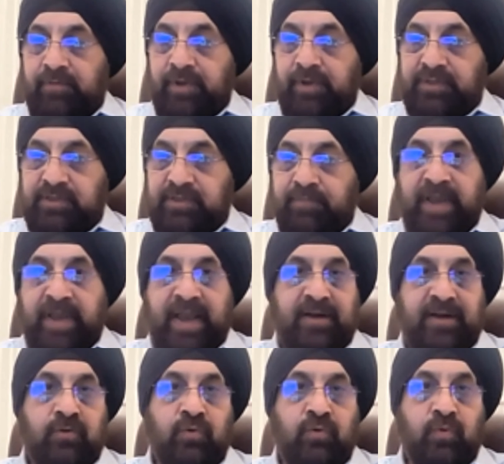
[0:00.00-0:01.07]
is a
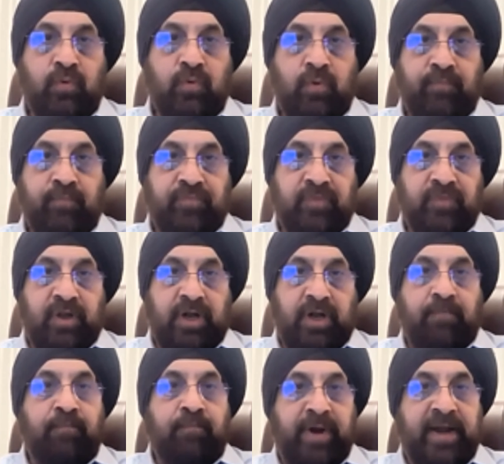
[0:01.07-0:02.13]
man who
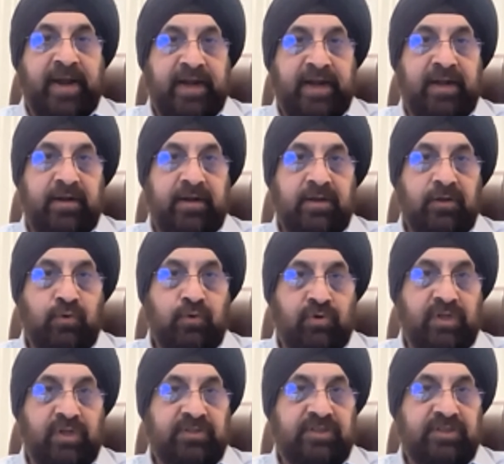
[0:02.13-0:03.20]
compiled Guru
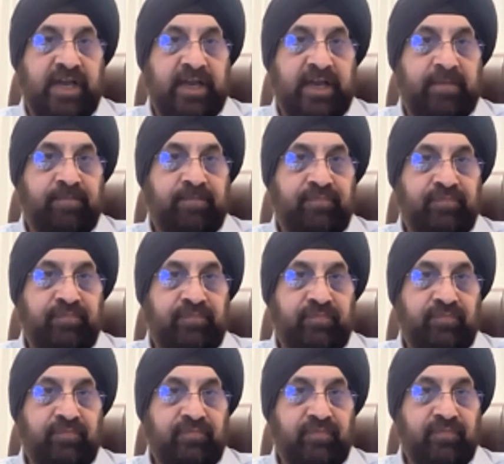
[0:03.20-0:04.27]
Granth Sahib
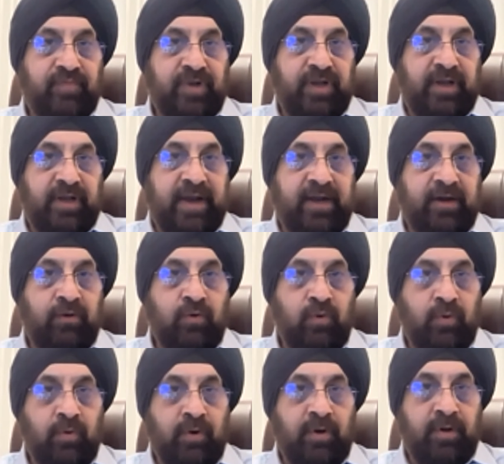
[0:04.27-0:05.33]
and
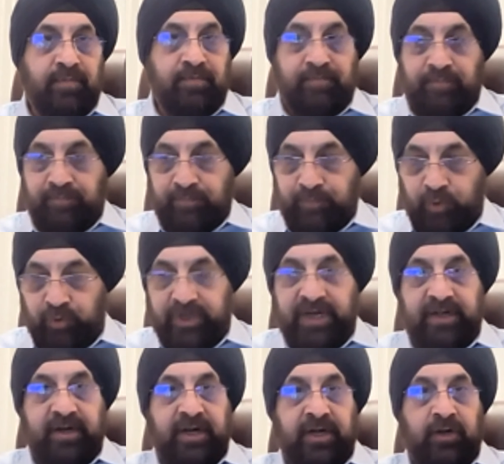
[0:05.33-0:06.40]
who put
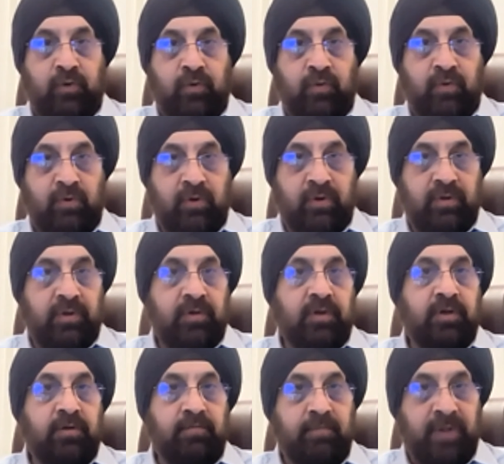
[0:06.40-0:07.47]
it into
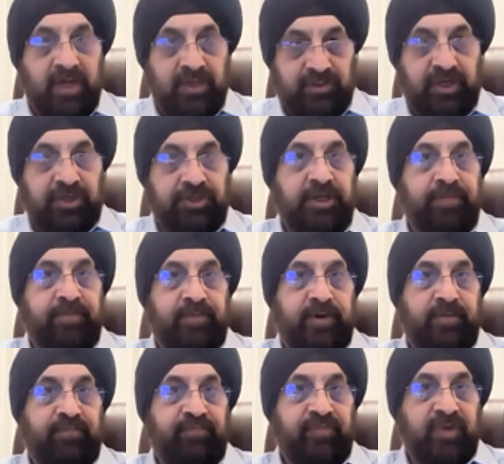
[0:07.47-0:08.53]
mastership.
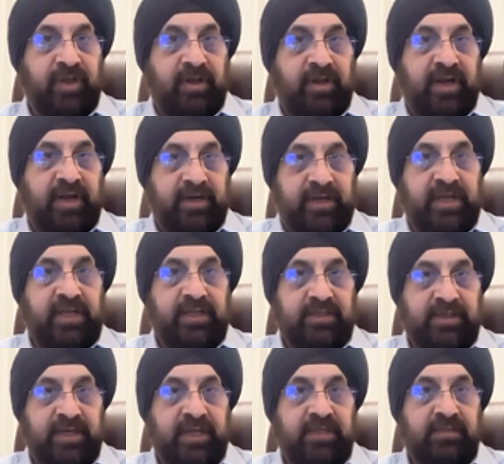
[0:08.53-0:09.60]
And he
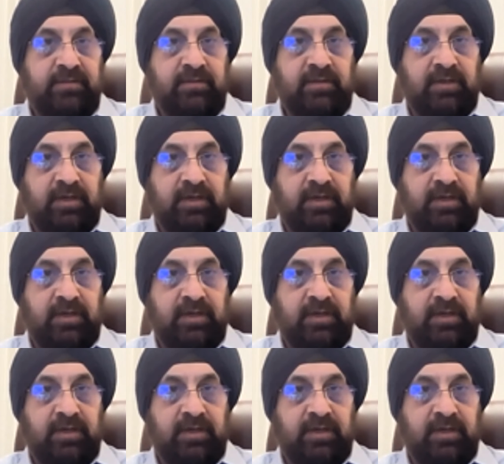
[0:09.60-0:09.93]
says,